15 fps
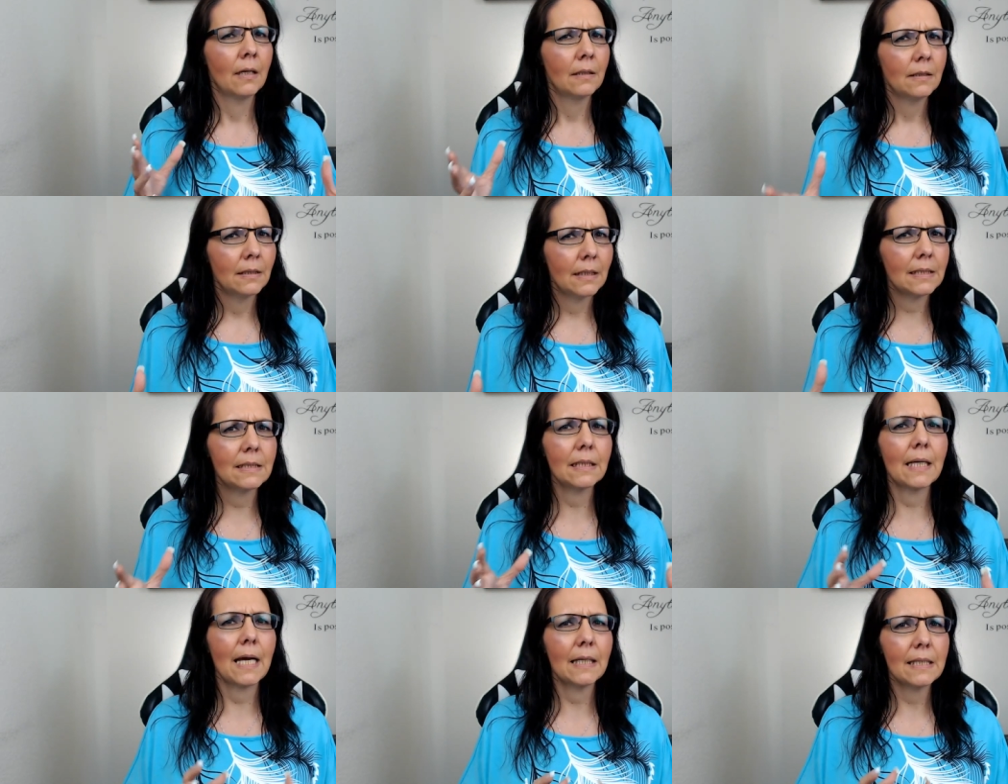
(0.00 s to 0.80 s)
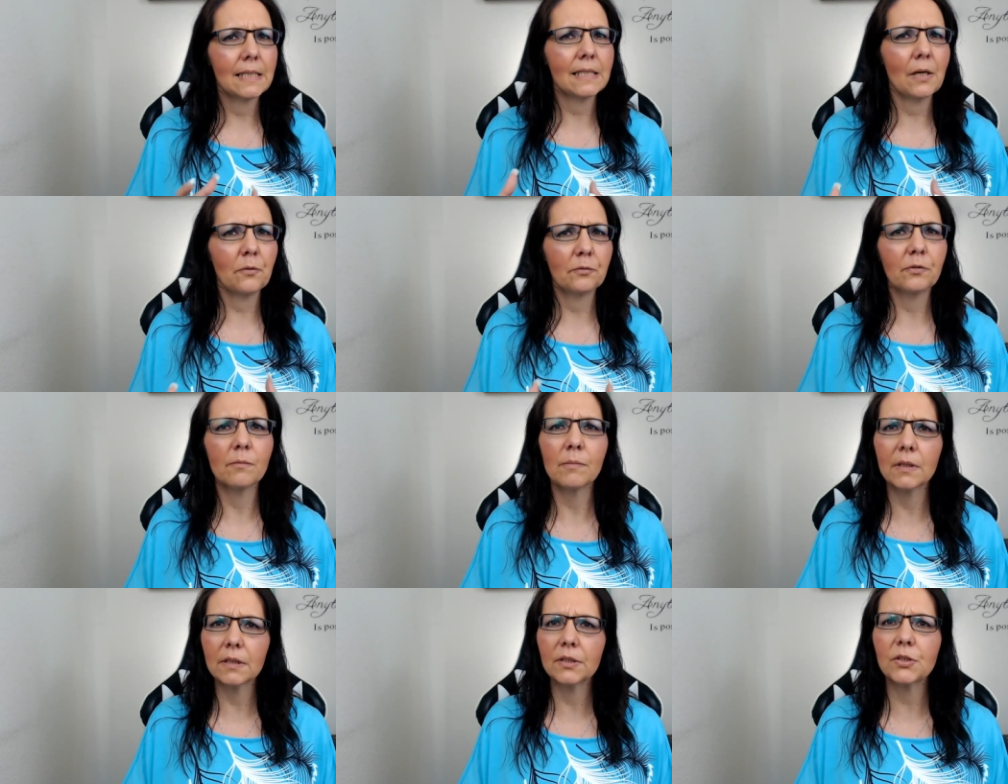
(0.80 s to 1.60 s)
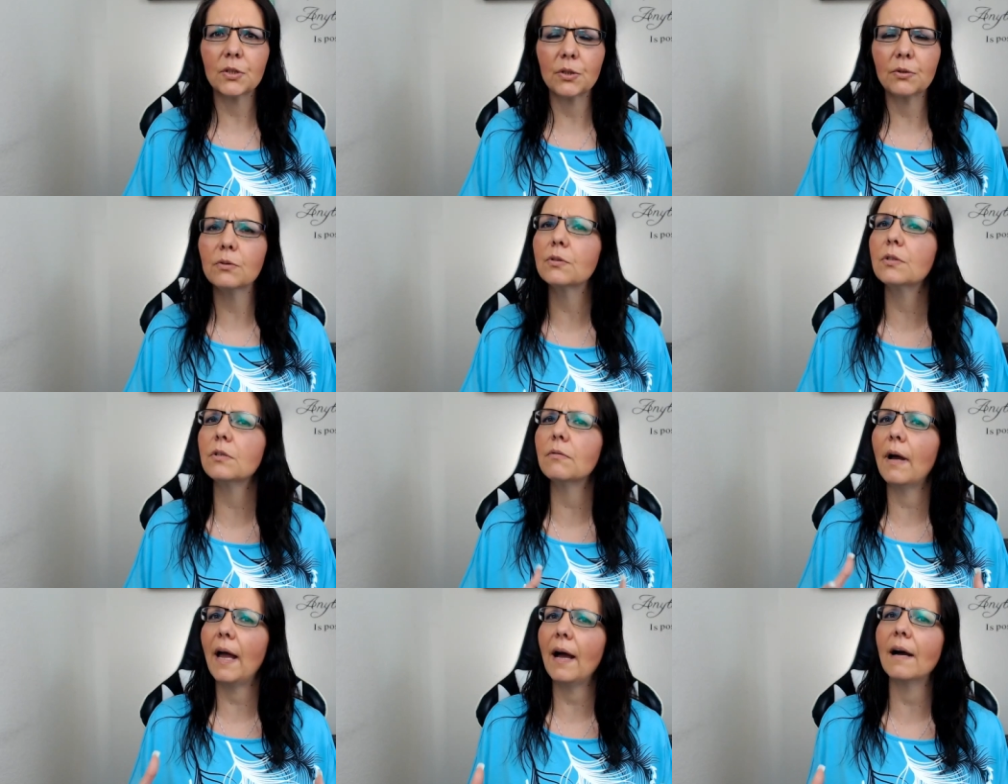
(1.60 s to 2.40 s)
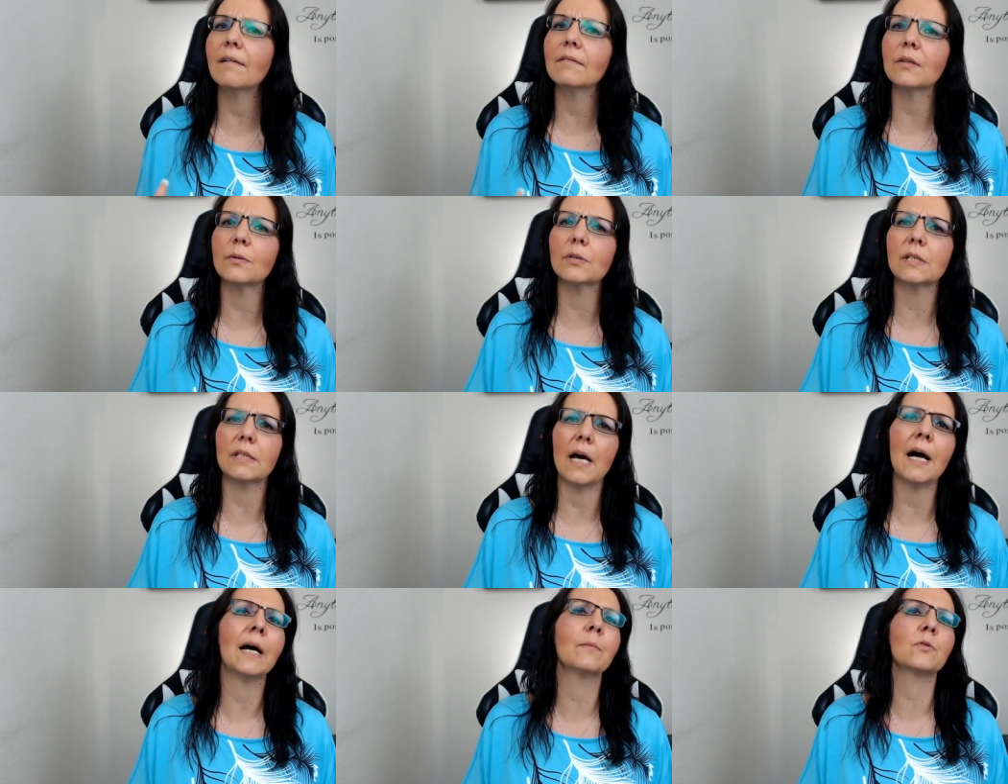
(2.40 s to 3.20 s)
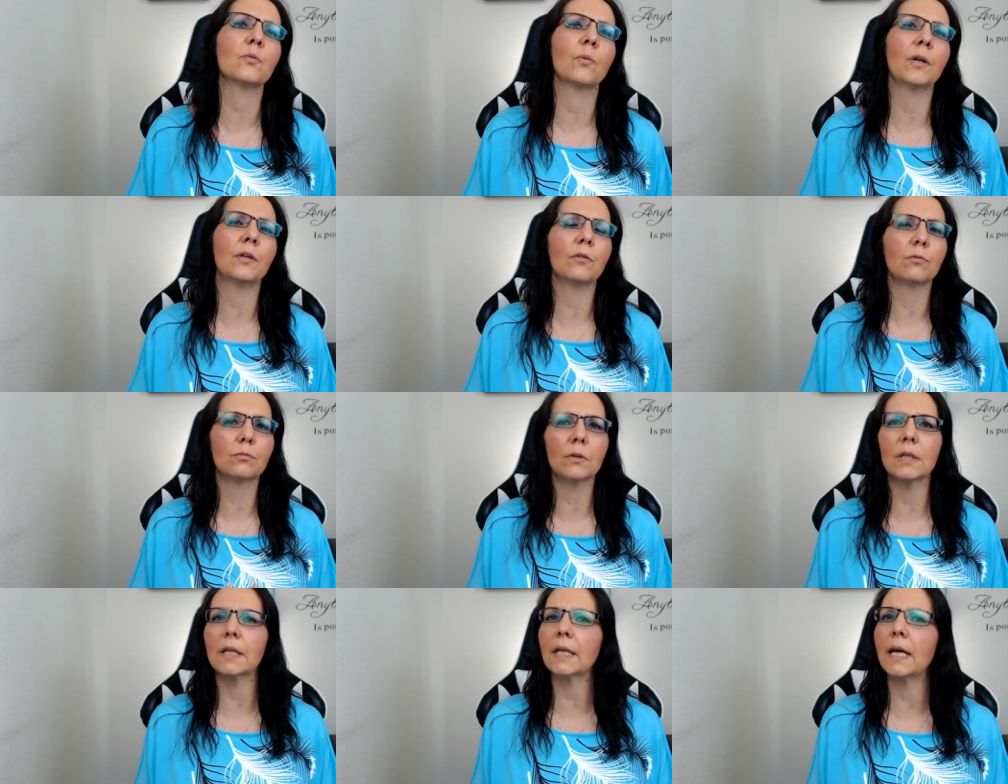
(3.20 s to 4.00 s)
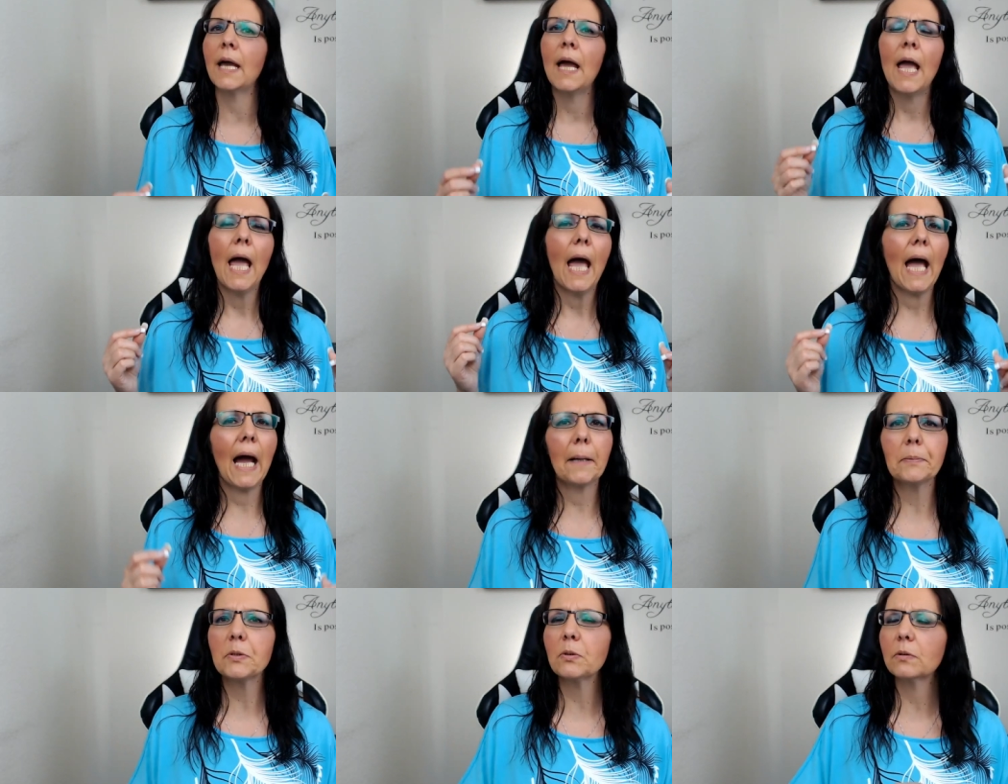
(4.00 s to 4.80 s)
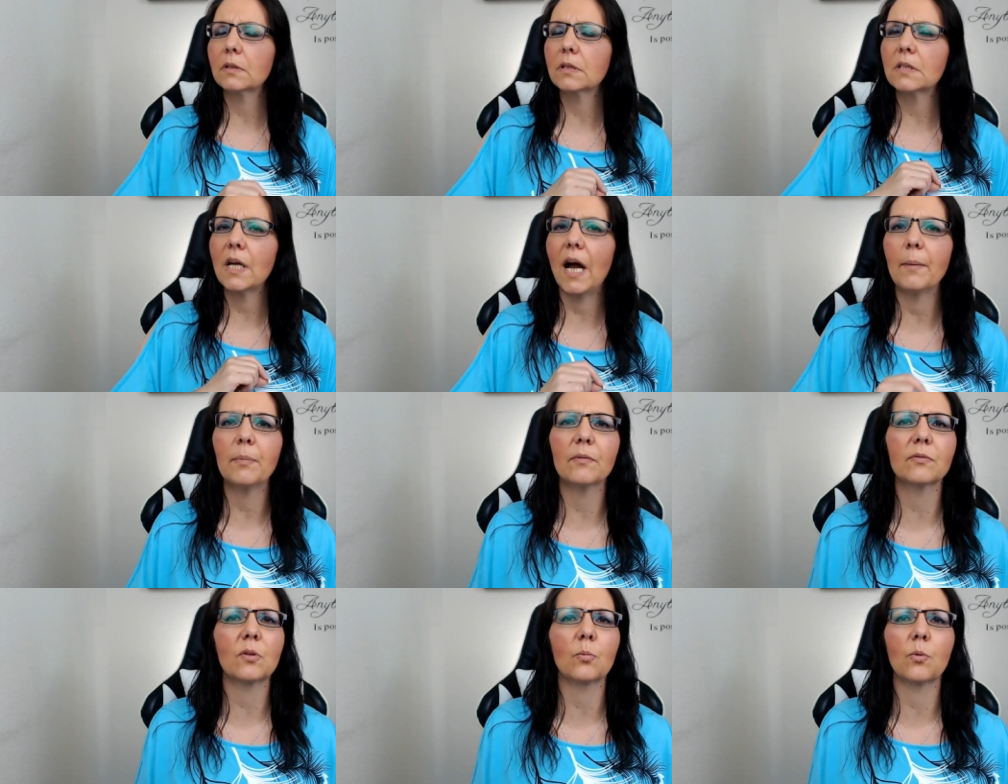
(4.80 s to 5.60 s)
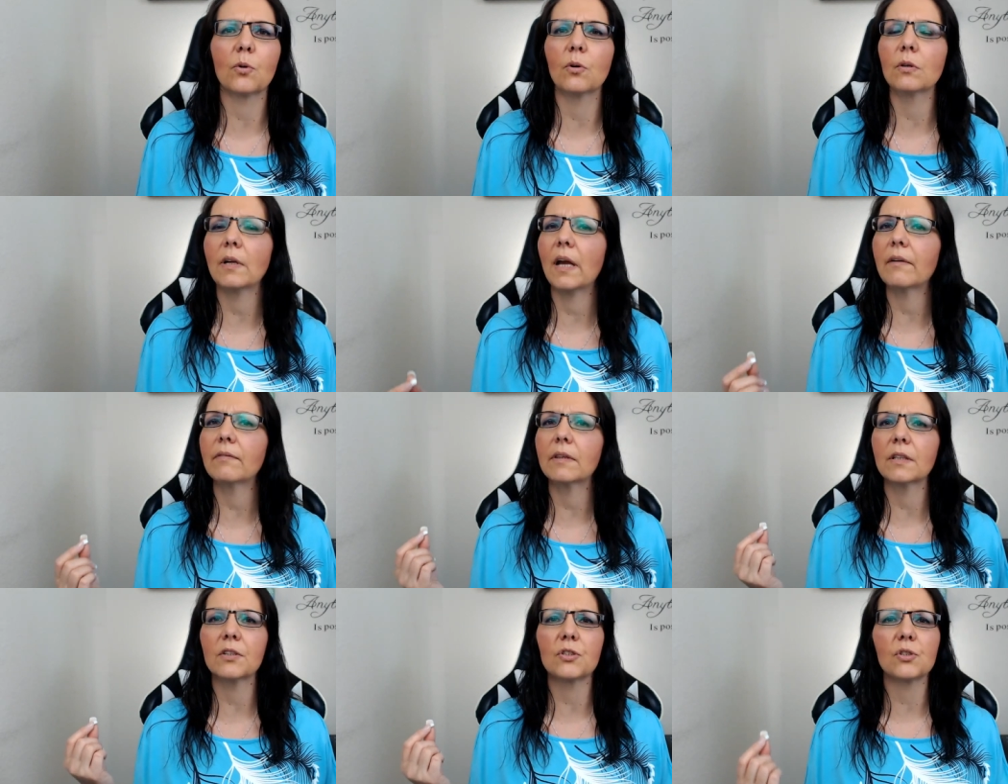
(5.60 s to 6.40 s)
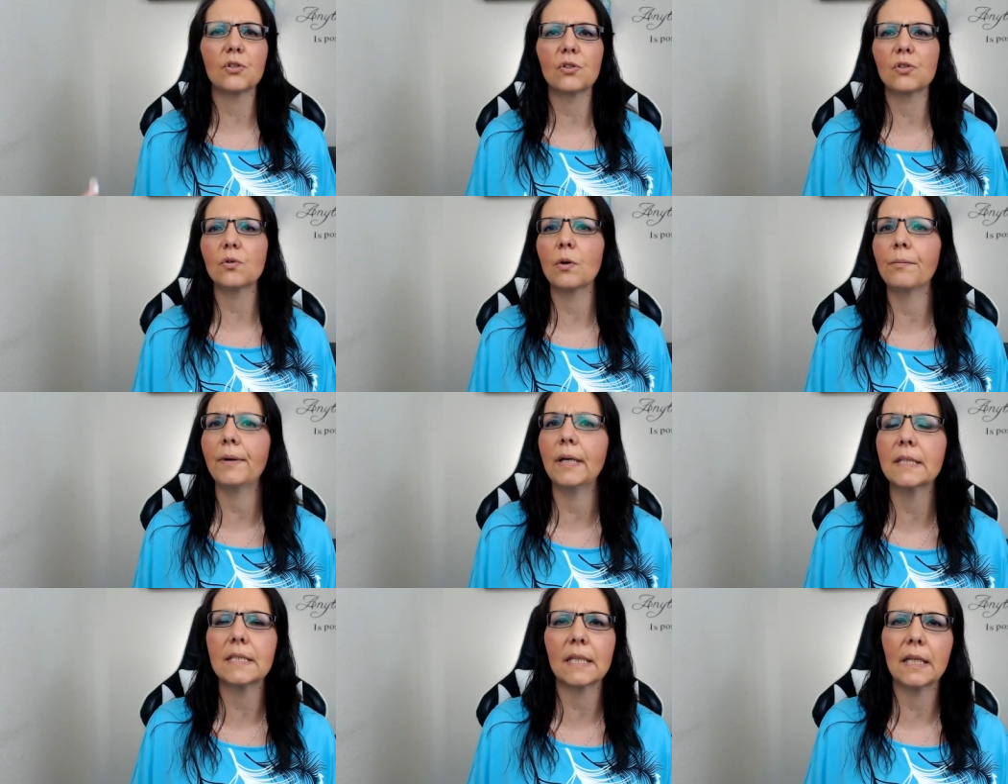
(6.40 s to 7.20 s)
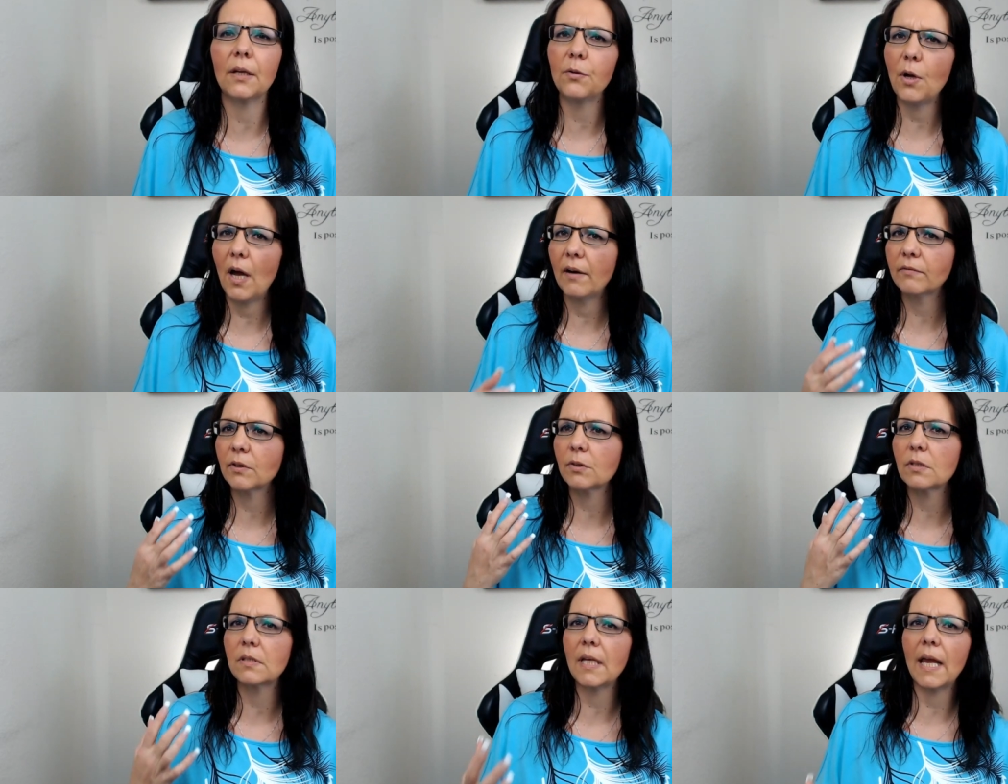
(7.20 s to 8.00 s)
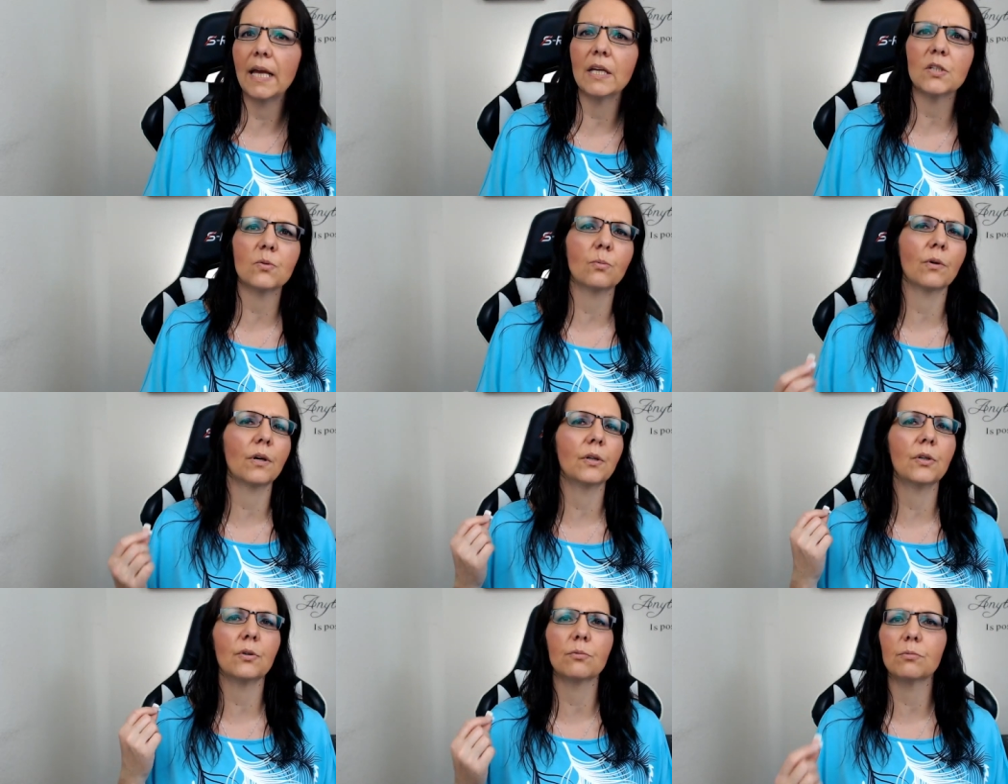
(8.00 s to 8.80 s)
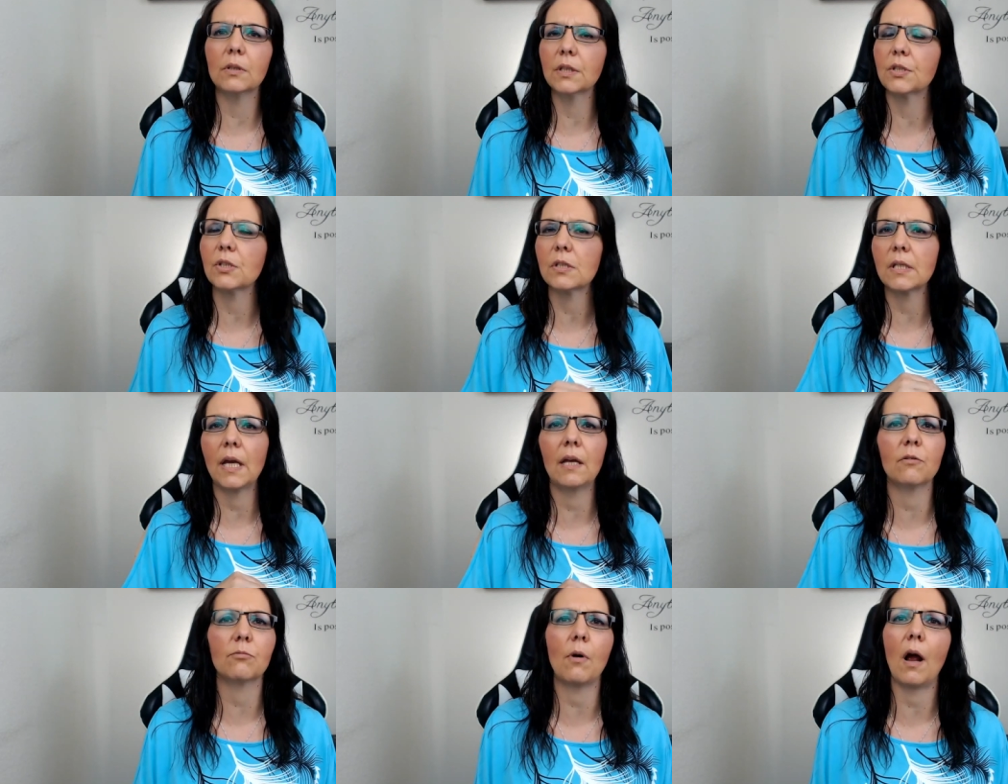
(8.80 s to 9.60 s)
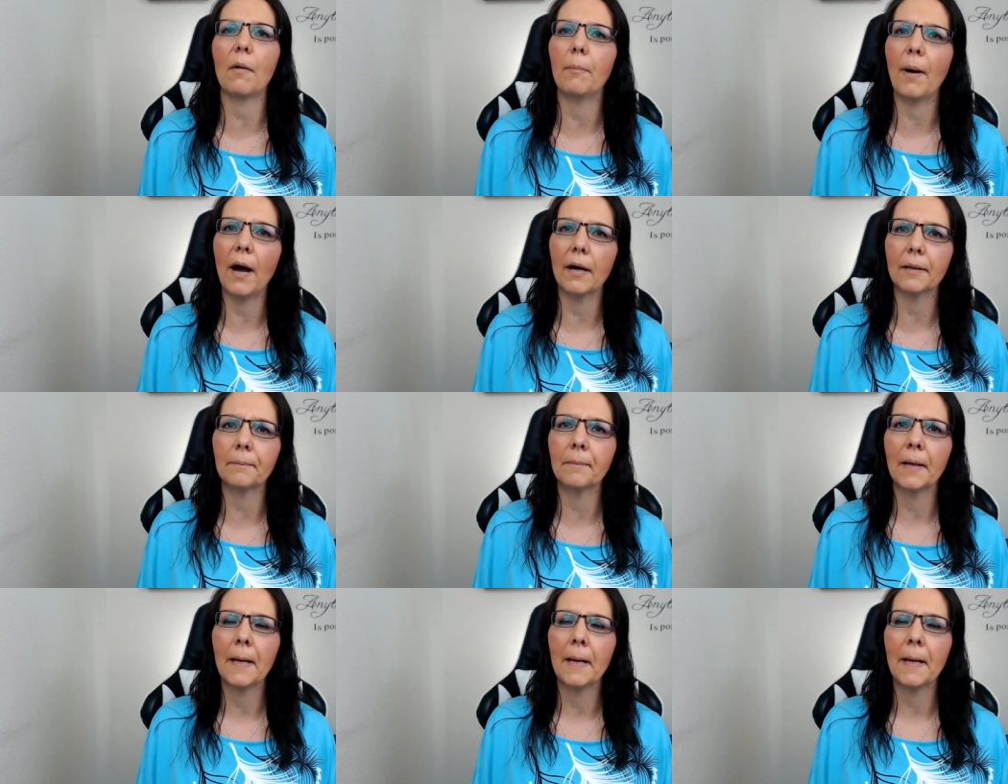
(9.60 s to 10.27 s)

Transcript: Does that kind of sound familiar to you? Do you have those times when you're really absolutely top of the world, everything is just so amazing, and you have those days where you really just hit rock bottom?